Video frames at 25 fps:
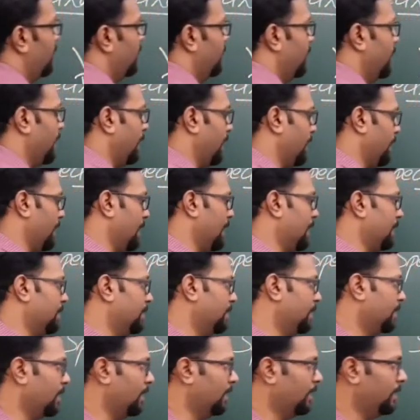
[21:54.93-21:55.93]
And other
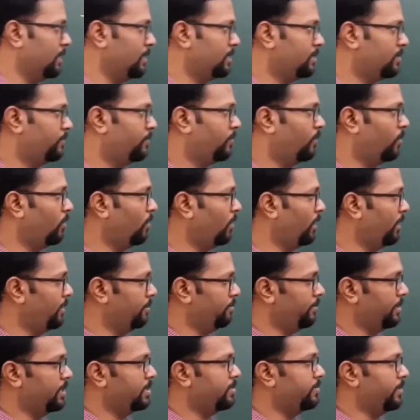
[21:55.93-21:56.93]
colors fall in
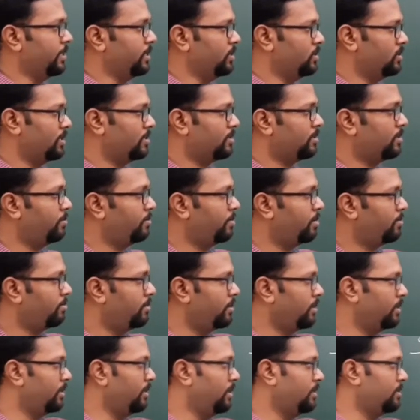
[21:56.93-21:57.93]
between. Just
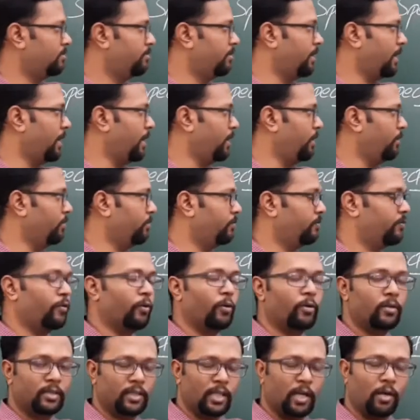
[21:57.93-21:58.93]
remember this value.
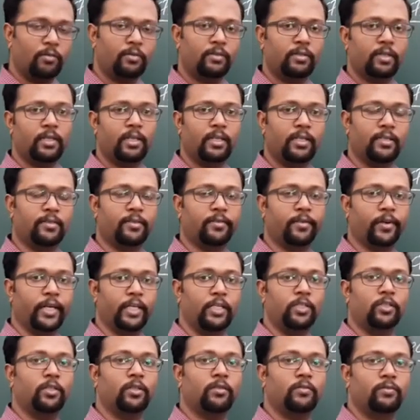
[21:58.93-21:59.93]
4000 is the
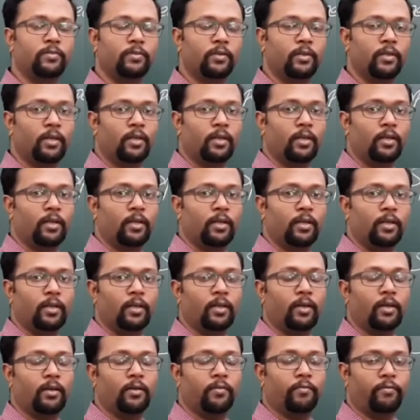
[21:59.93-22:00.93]
range of
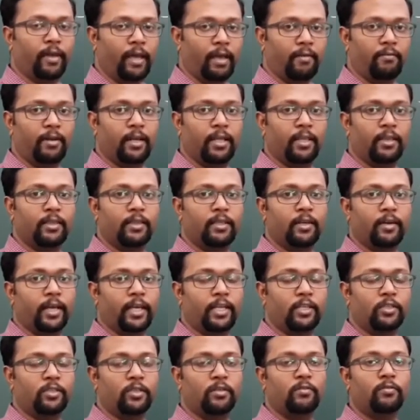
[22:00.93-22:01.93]
wavelength
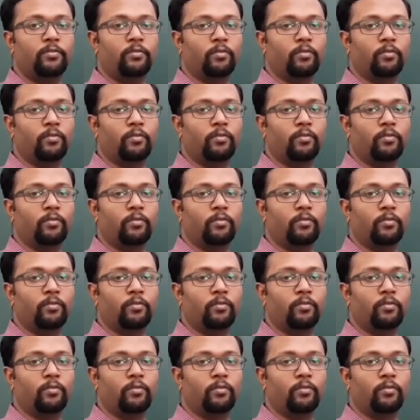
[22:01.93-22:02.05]
range of